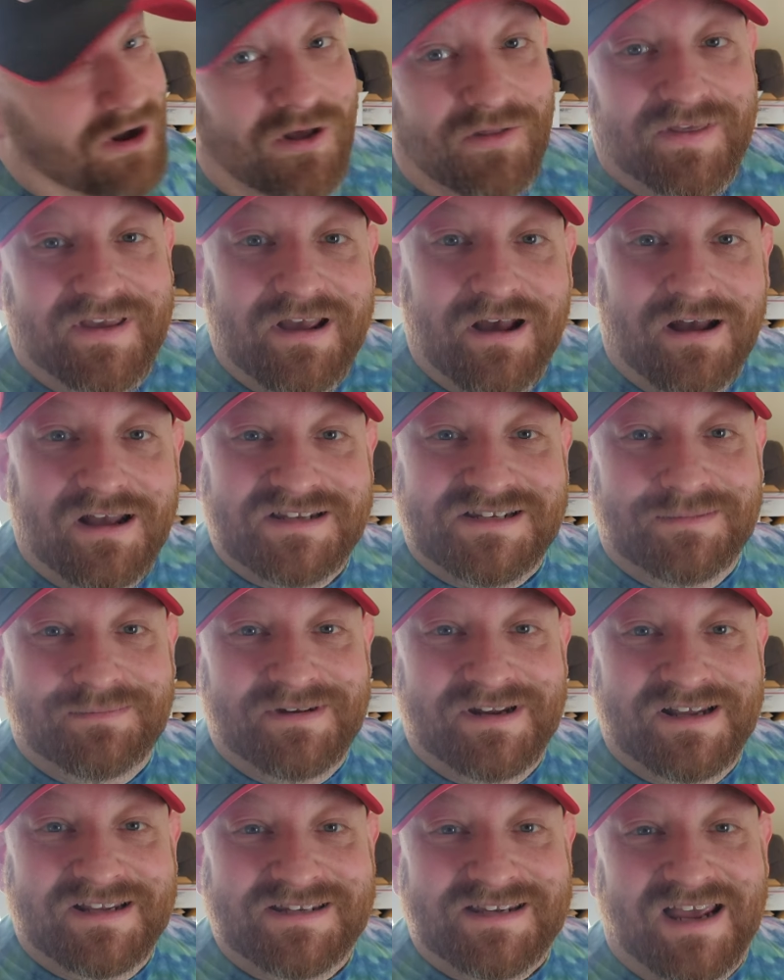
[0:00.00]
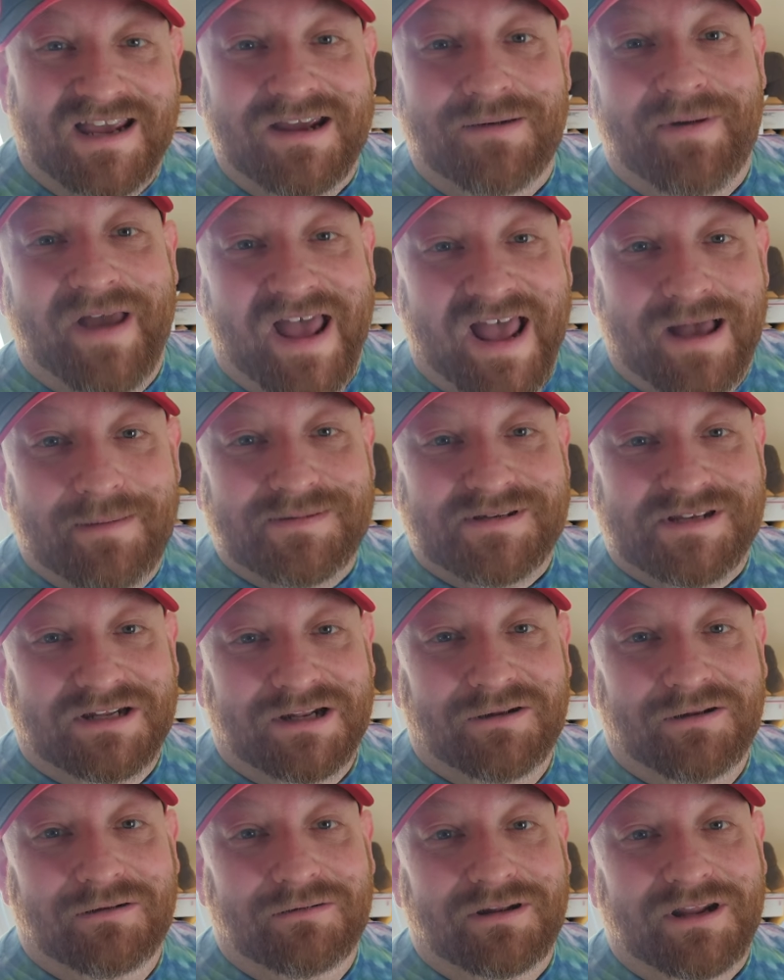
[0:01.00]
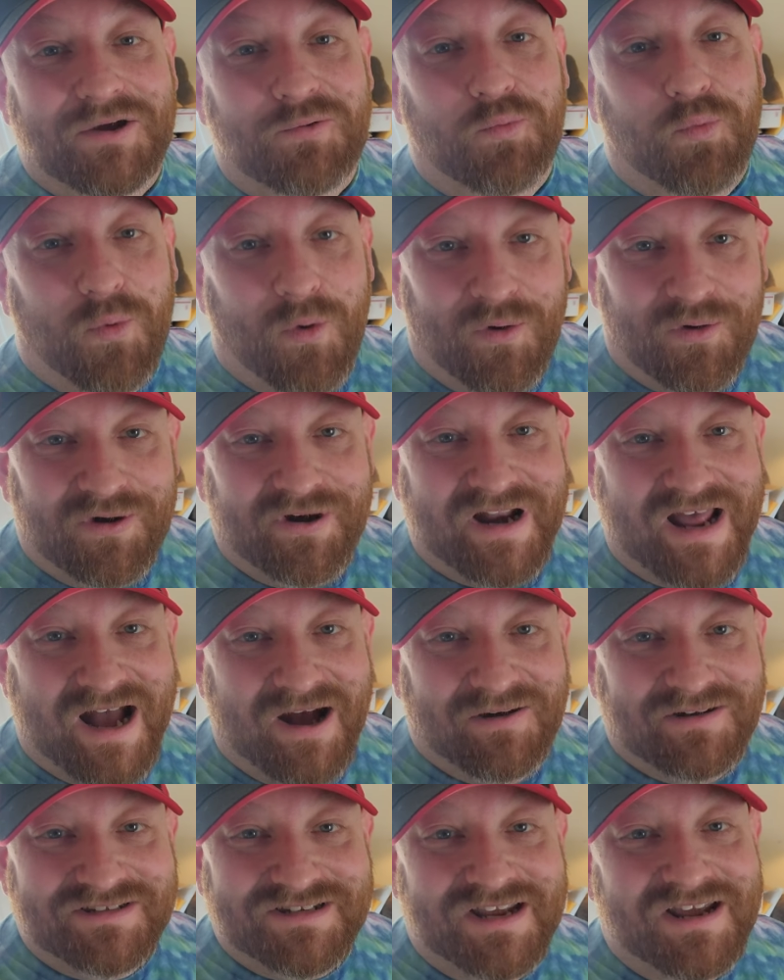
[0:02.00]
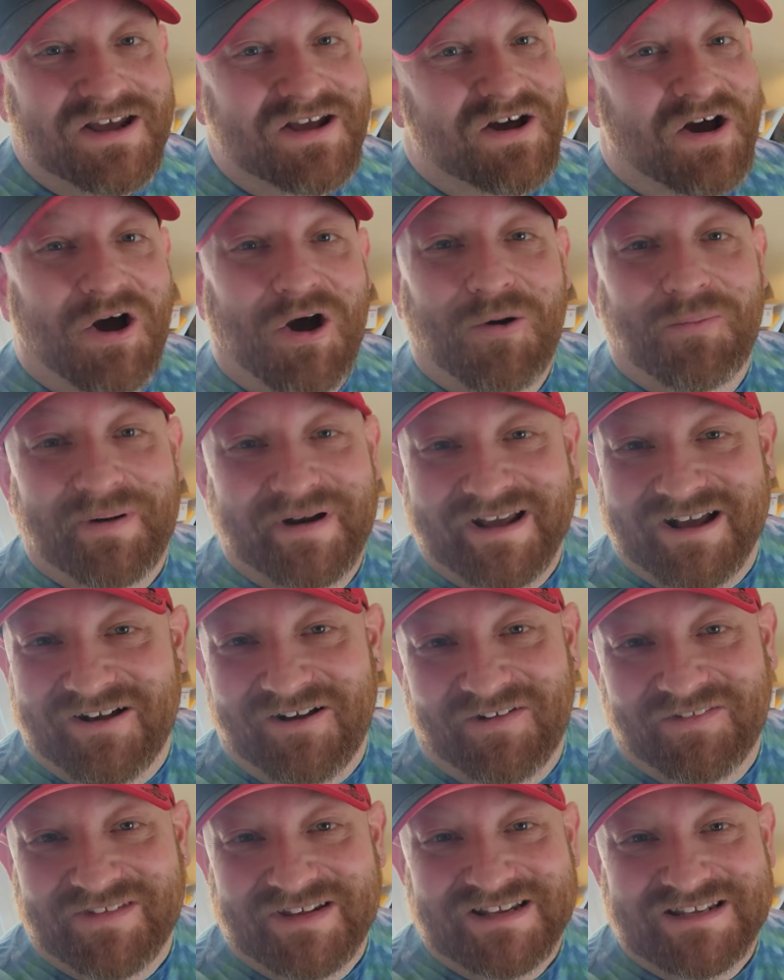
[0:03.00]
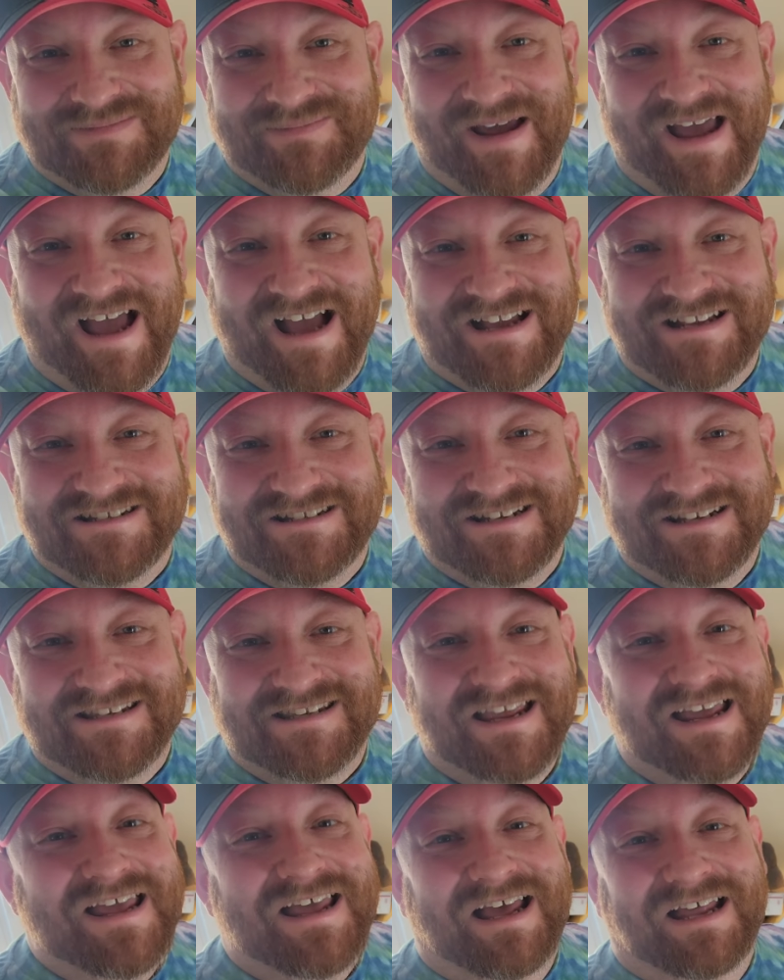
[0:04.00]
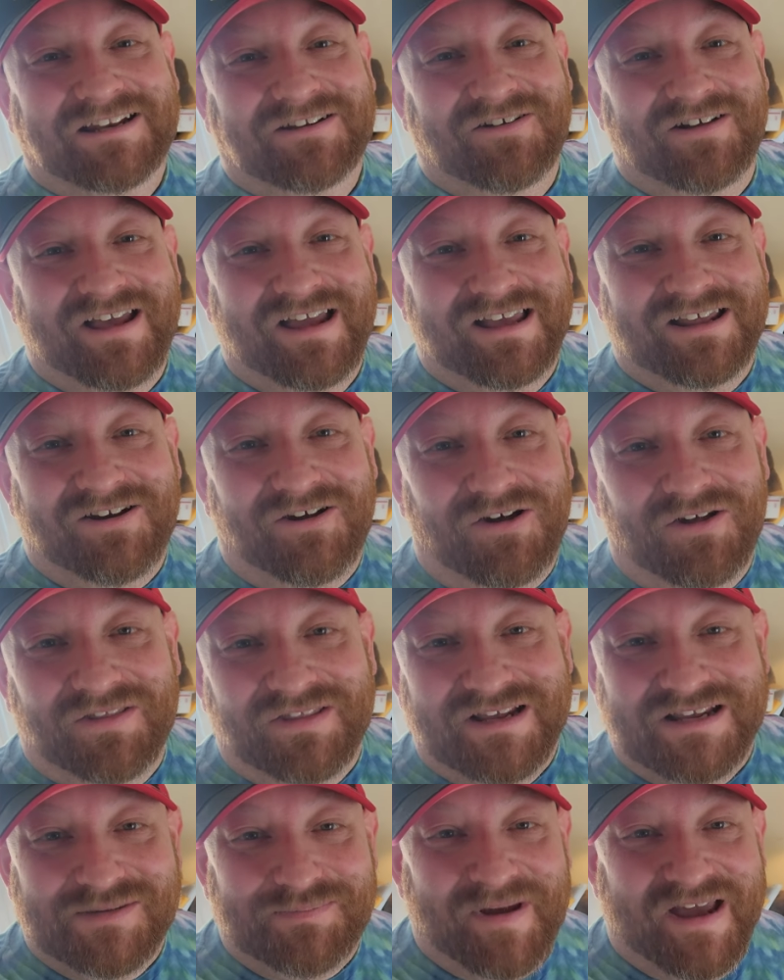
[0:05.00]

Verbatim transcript: all the awesomeness. I am absolutely worn out opening all these packages and looking at all these